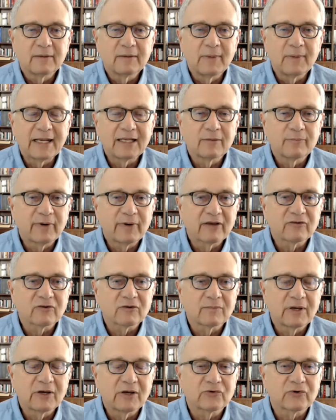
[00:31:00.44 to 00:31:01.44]
demand
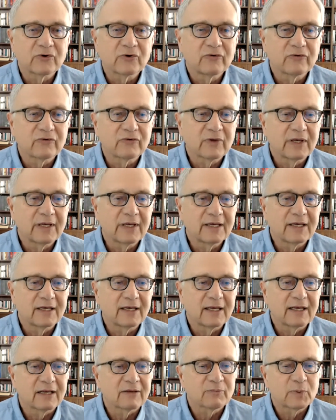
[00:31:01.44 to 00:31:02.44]
deposit measures,
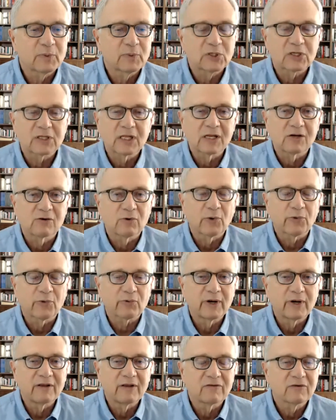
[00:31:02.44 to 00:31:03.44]
particularly
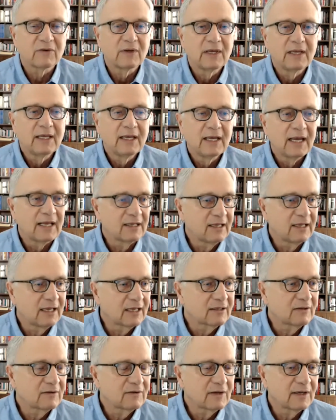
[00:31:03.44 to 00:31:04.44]
growth rates, and
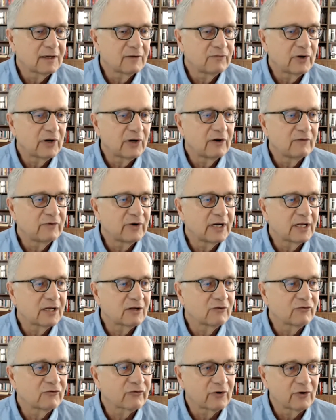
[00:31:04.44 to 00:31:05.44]
get very, very
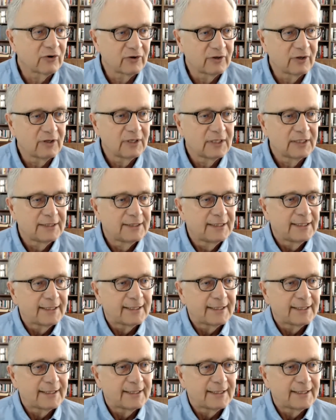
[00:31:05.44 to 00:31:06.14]
concerned.